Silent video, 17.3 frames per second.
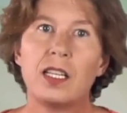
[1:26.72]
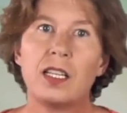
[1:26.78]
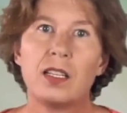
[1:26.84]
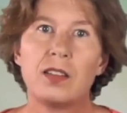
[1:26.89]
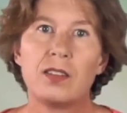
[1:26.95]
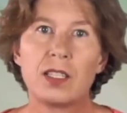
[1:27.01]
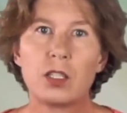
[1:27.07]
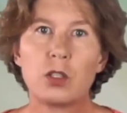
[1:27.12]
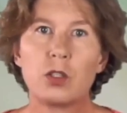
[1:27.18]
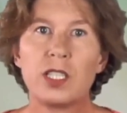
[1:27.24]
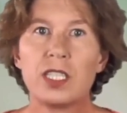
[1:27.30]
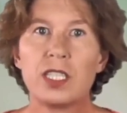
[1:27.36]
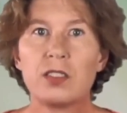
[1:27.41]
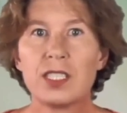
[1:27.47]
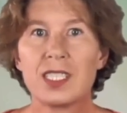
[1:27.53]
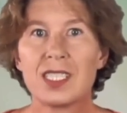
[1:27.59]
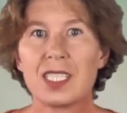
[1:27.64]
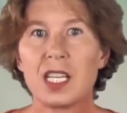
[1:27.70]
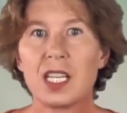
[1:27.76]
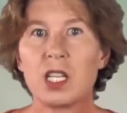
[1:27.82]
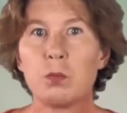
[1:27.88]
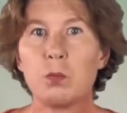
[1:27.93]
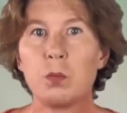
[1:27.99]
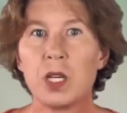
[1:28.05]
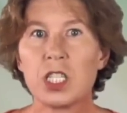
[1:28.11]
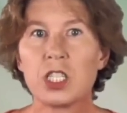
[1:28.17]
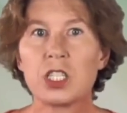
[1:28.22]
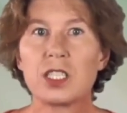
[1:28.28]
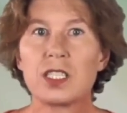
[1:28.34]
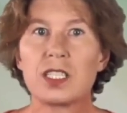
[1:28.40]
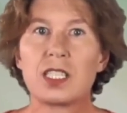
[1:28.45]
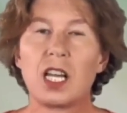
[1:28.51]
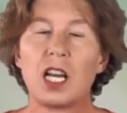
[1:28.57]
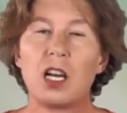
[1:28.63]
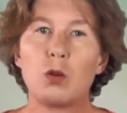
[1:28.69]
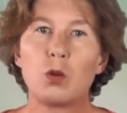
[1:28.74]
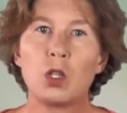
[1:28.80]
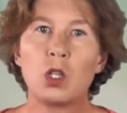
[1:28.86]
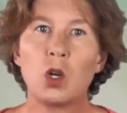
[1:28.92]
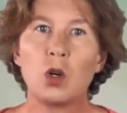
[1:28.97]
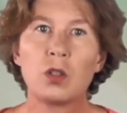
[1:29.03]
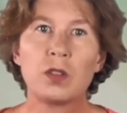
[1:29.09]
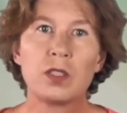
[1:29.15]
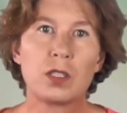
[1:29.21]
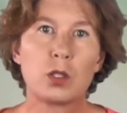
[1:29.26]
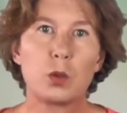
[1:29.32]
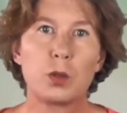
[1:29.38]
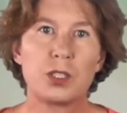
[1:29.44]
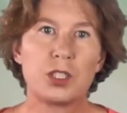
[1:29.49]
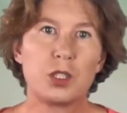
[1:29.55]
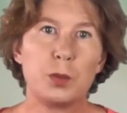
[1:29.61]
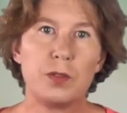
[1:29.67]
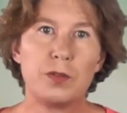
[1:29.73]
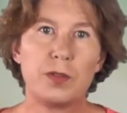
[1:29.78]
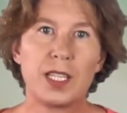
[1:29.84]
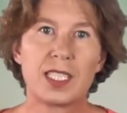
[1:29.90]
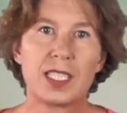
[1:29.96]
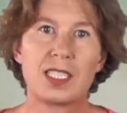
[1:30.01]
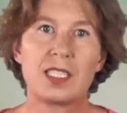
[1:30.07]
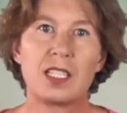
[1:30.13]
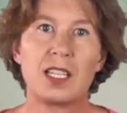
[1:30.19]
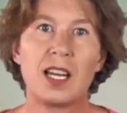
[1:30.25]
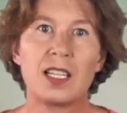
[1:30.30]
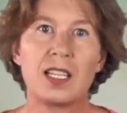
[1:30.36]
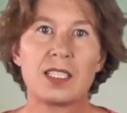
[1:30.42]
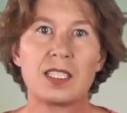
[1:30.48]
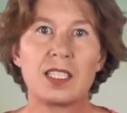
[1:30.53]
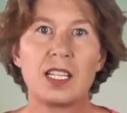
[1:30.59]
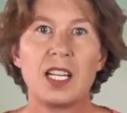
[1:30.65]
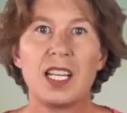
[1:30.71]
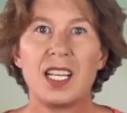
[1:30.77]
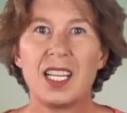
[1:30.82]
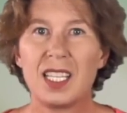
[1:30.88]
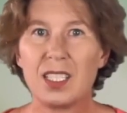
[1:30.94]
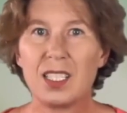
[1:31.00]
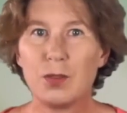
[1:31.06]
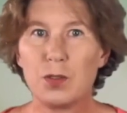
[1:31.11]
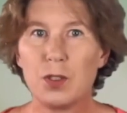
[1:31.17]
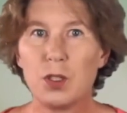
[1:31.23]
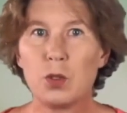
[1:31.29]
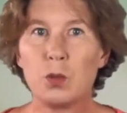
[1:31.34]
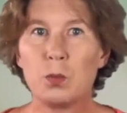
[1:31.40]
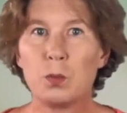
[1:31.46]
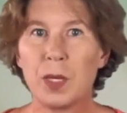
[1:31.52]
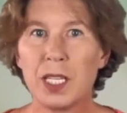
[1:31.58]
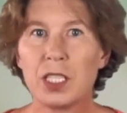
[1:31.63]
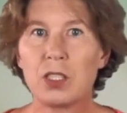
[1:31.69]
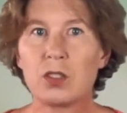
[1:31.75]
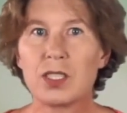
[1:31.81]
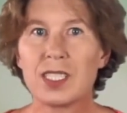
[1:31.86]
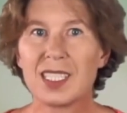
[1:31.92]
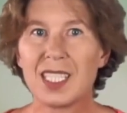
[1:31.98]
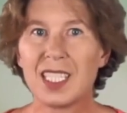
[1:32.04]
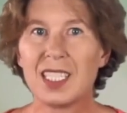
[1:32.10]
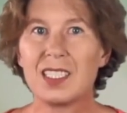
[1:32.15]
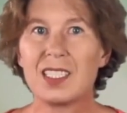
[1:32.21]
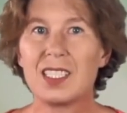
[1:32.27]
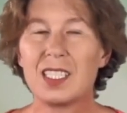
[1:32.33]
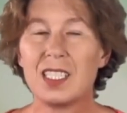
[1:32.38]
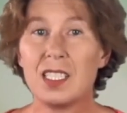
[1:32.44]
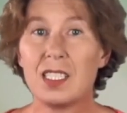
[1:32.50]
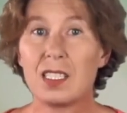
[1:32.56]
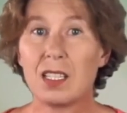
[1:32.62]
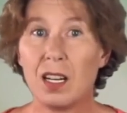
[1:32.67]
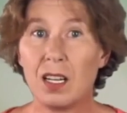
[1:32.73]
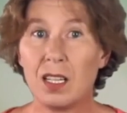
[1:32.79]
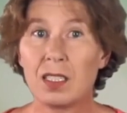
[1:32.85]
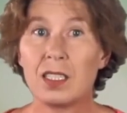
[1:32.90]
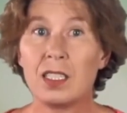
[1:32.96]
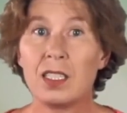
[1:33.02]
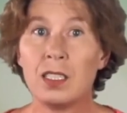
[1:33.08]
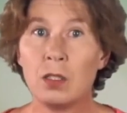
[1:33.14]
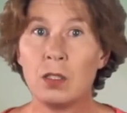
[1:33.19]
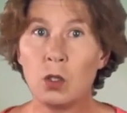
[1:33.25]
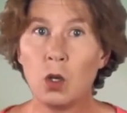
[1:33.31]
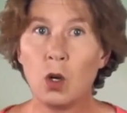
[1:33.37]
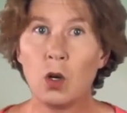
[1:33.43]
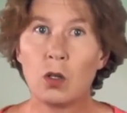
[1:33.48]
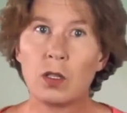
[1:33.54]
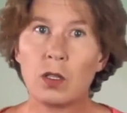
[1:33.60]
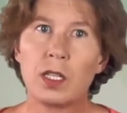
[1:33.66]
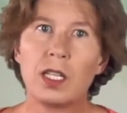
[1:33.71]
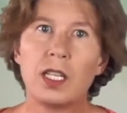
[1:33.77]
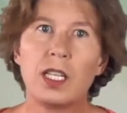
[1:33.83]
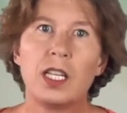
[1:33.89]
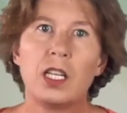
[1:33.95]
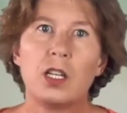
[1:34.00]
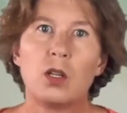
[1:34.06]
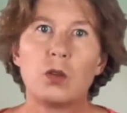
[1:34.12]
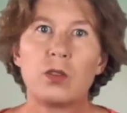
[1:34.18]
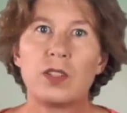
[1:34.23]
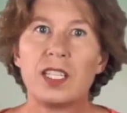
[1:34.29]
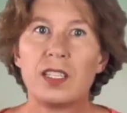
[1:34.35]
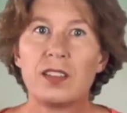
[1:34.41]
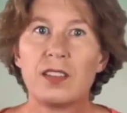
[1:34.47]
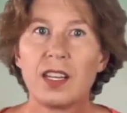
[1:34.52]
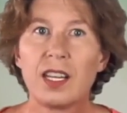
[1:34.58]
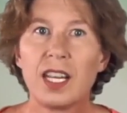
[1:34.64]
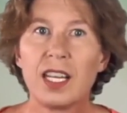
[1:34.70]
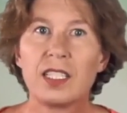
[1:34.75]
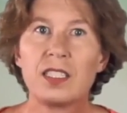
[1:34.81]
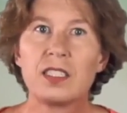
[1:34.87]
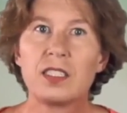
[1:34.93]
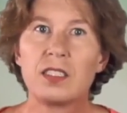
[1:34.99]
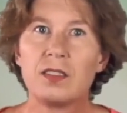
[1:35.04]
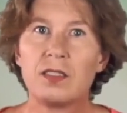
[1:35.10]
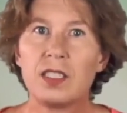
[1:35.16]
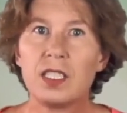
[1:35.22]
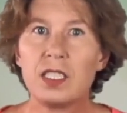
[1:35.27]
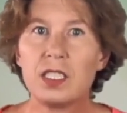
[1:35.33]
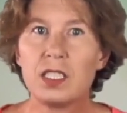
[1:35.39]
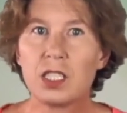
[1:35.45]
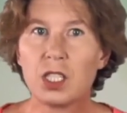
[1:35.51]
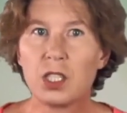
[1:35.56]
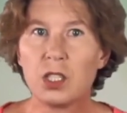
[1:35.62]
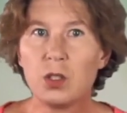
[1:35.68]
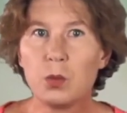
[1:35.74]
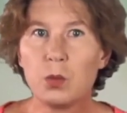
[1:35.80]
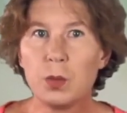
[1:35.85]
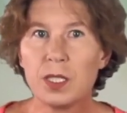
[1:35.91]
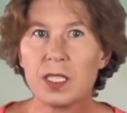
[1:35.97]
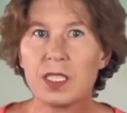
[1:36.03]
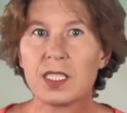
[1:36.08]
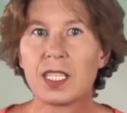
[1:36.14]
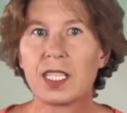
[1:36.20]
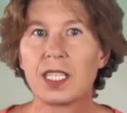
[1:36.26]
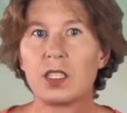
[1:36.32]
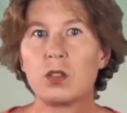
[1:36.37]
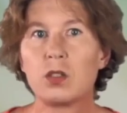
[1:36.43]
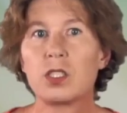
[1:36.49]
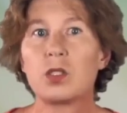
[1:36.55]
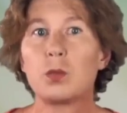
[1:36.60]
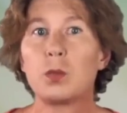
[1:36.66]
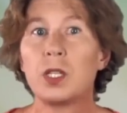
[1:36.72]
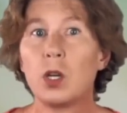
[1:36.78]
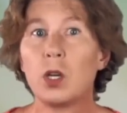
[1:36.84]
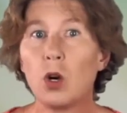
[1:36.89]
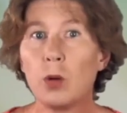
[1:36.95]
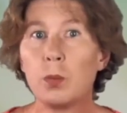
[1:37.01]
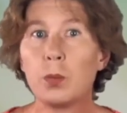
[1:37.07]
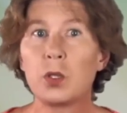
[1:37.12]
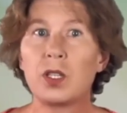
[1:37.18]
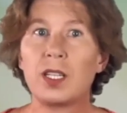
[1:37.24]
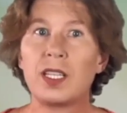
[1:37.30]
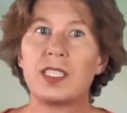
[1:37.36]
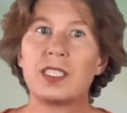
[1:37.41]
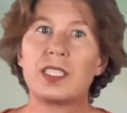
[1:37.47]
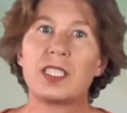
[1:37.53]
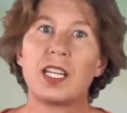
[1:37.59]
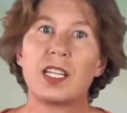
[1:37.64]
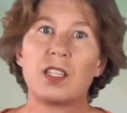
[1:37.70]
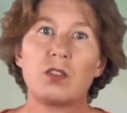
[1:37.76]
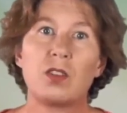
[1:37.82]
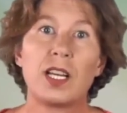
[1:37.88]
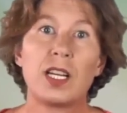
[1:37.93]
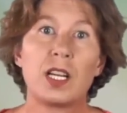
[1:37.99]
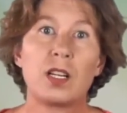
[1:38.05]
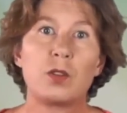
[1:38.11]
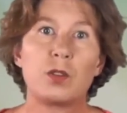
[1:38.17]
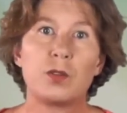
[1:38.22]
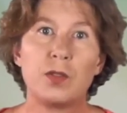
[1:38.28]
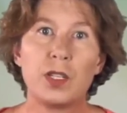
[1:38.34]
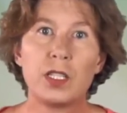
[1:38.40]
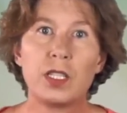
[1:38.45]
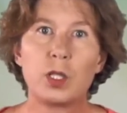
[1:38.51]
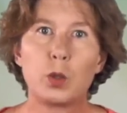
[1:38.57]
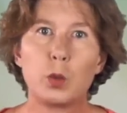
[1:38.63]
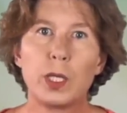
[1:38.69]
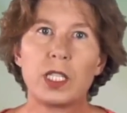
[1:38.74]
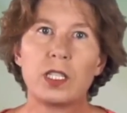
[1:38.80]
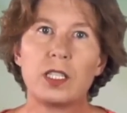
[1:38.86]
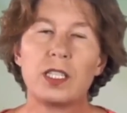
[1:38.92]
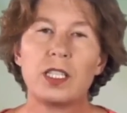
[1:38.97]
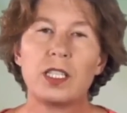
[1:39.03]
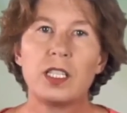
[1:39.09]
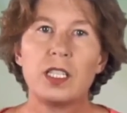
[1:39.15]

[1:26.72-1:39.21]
The coherence time measures how long the quantum effects last, and a few microseconds is hardly long. On the other hand, these qubits can also be operated and read out very quickly,